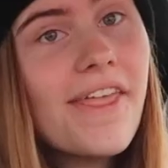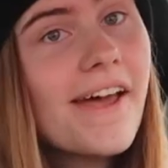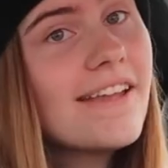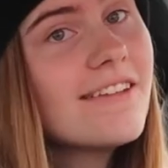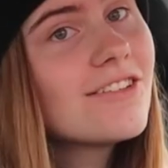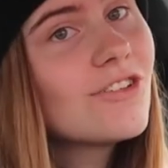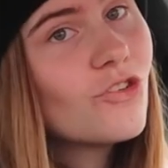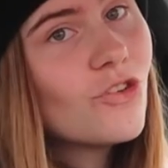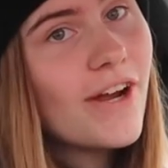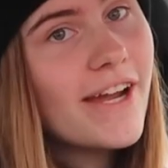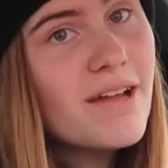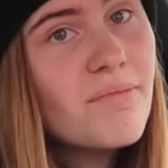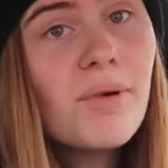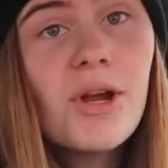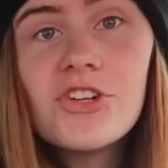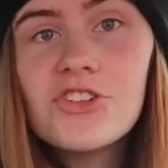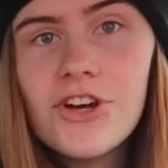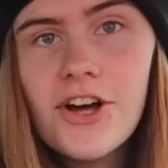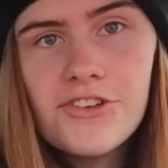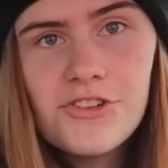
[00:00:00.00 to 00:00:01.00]
That's great,
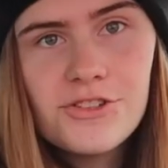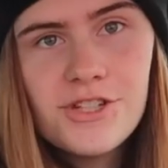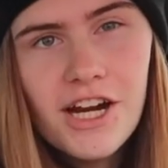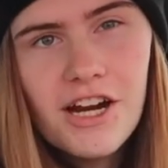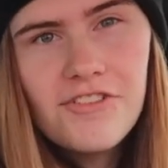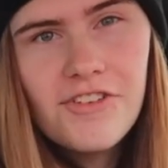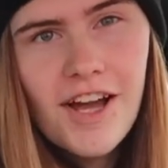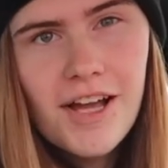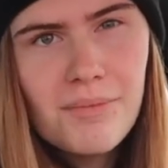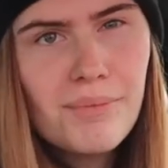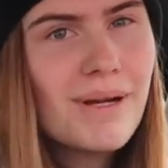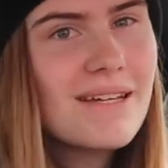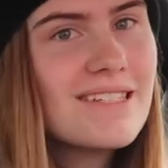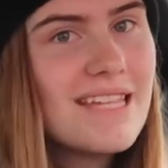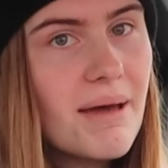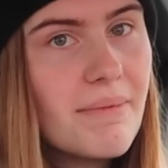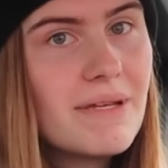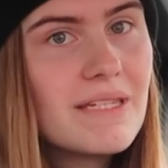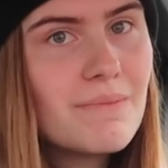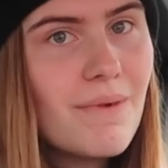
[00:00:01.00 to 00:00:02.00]
but it's also terrifying because
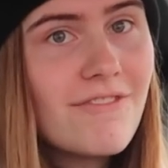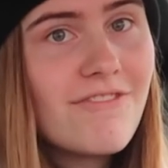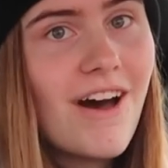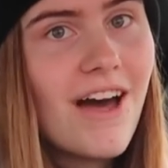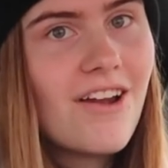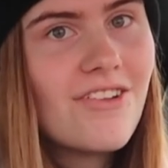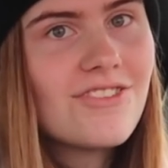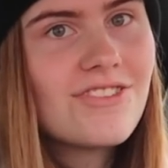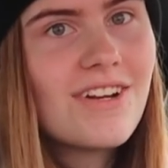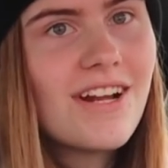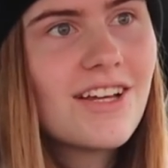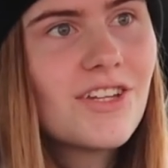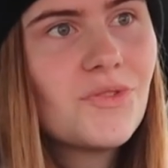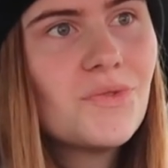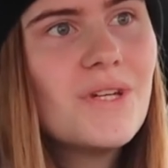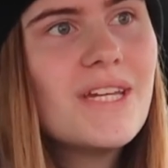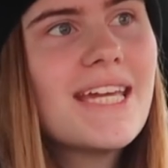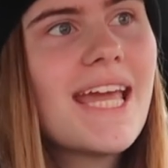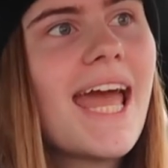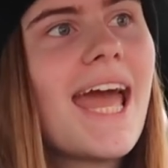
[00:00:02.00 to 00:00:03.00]
that means my finals are next
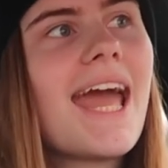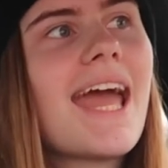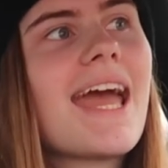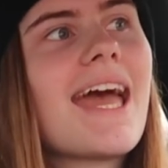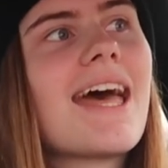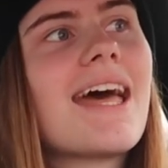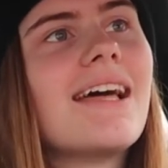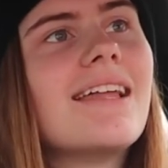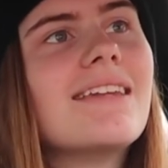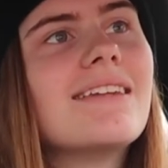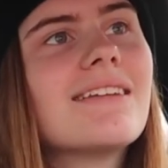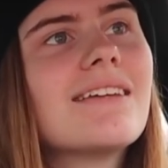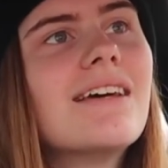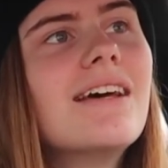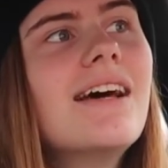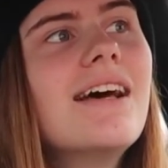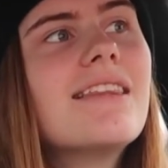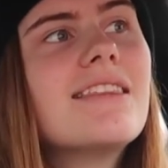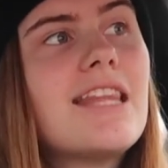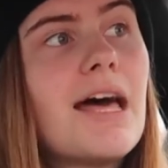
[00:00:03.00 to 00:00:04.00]
week and
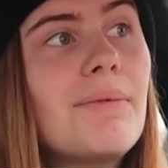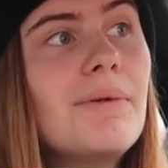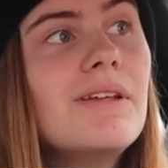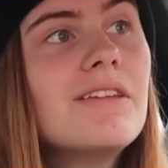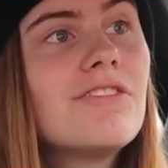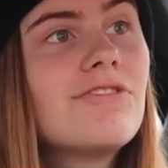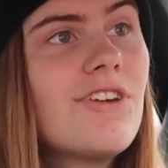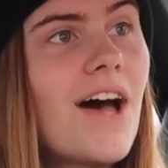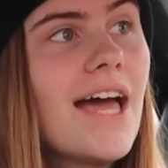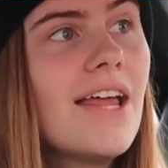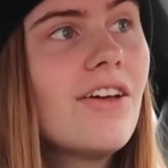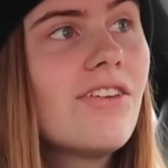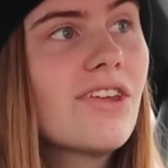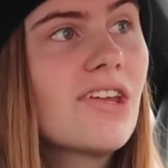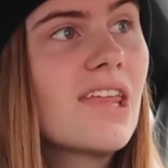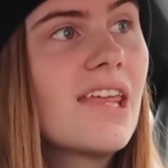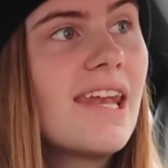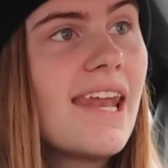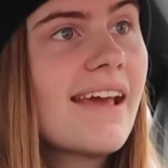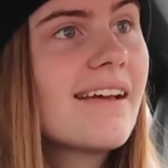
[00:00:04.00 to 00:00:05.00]
that means finals
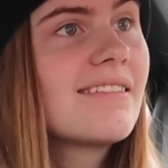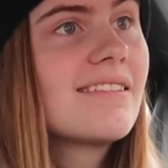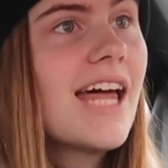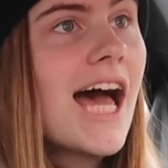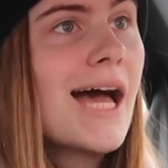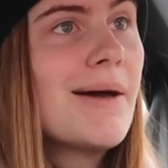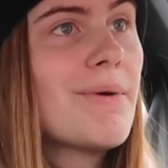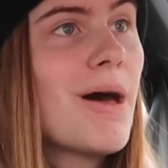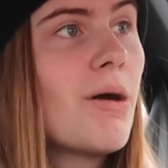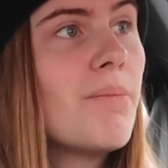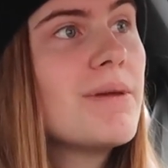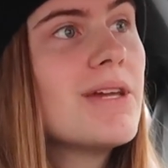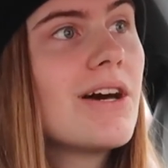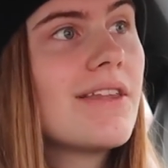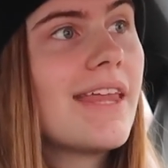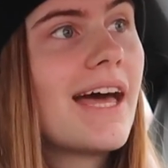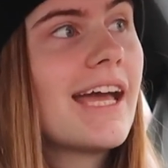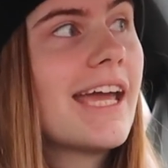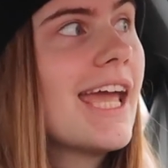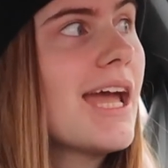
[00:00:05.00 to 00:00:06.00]
are the next time I'll be
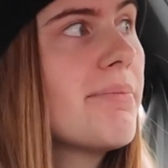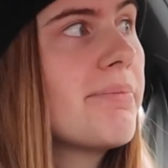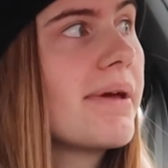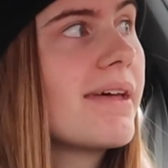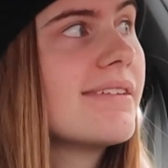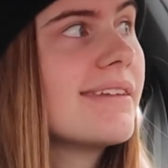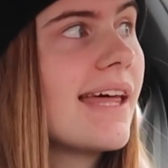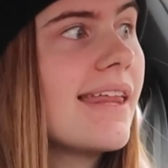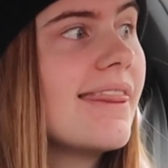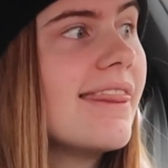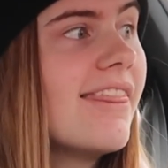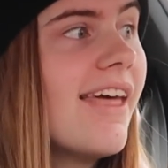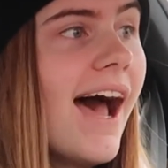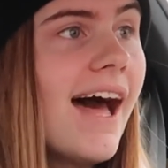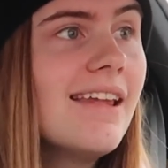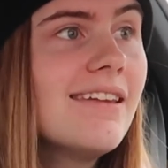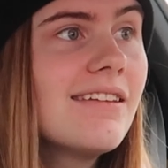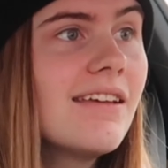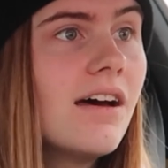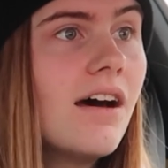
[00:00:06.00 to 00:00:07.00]
on that campus and
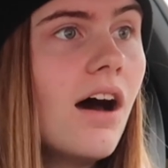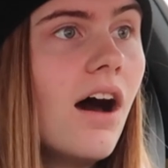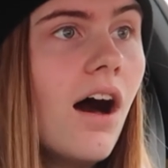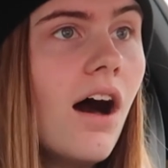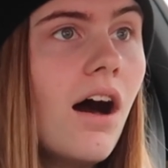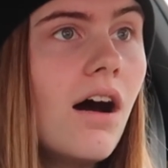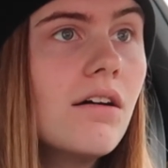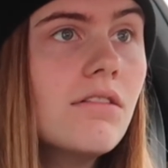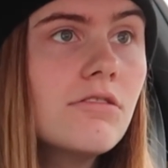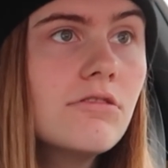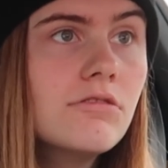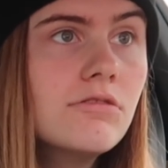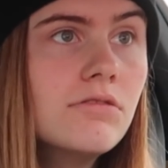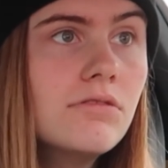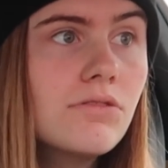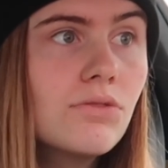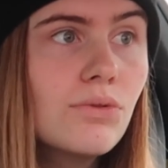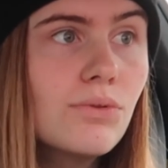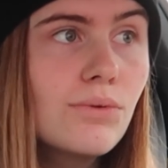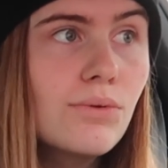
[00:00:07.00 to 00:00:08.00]
that's,
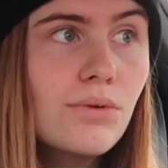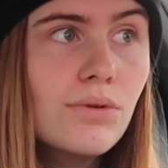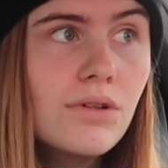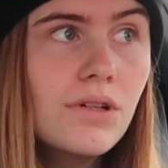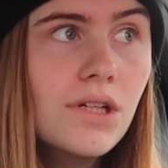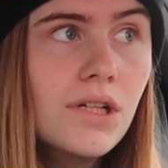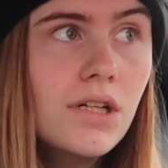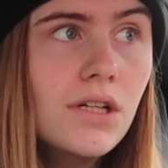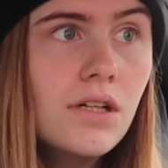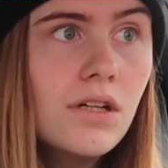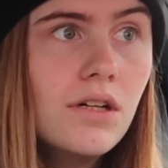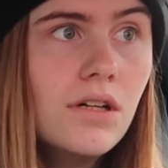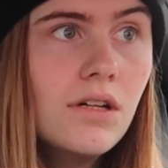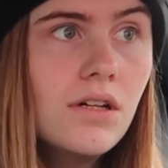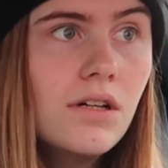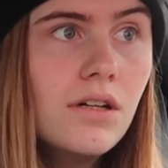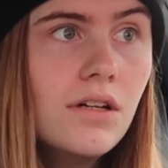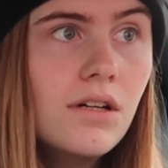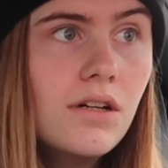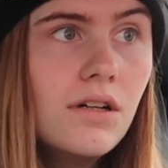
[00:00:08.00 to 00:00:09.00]
ooh,
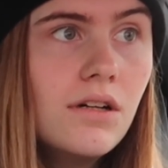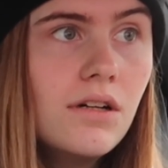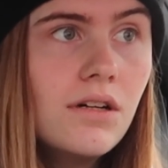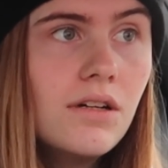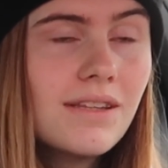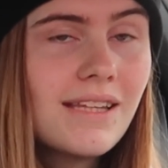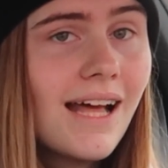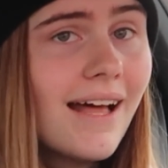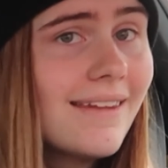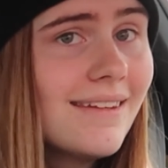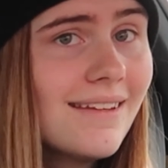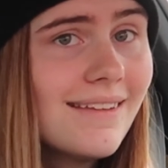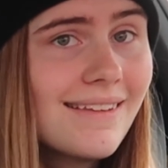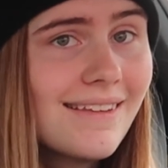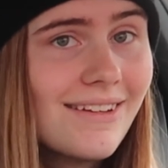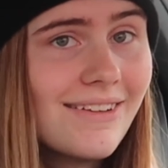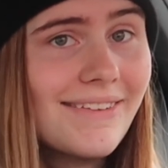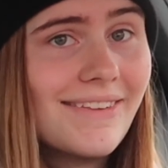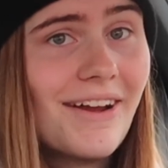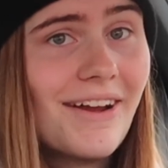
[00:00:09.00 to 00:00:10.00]
that's a little